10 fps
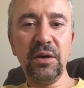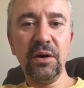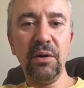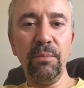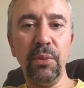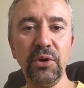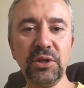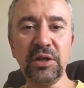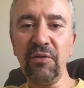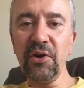but it's
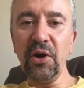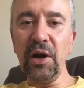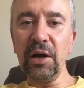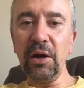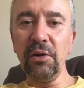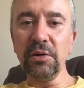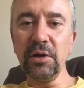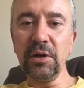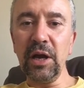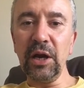definitely got alcohol
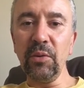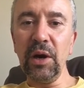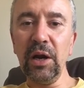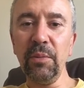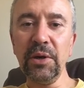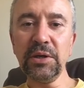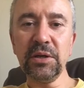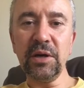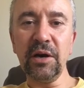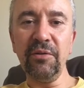kicked with a little bit.
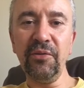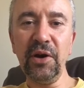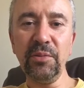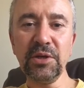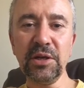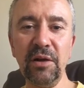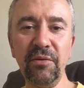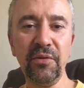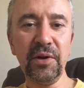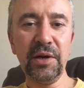I can feel it myself
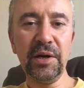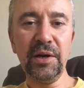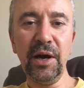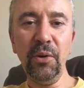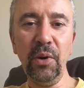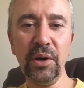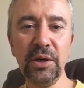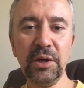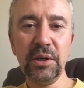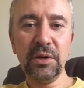uh, now.
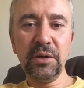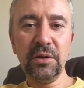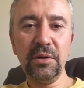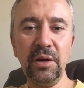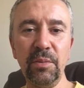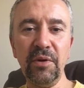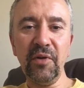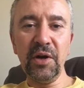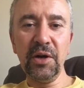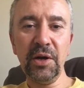A little bit of
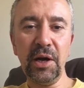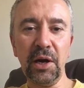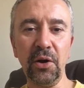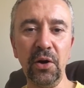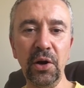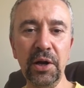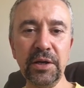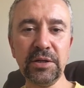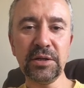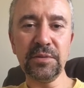a alcohol
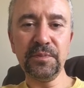haze.